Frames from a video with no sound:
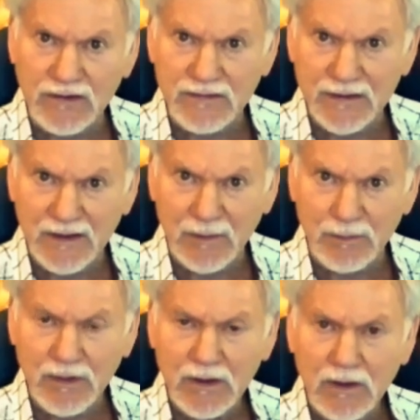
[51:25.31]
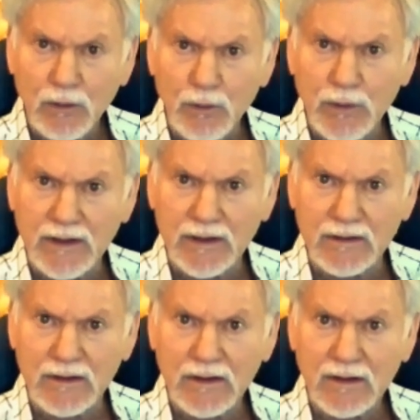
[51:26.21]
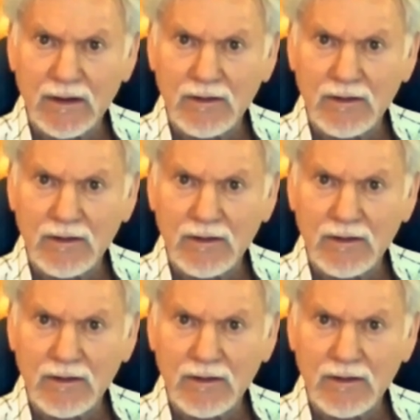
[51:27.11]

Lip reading: is set up, we can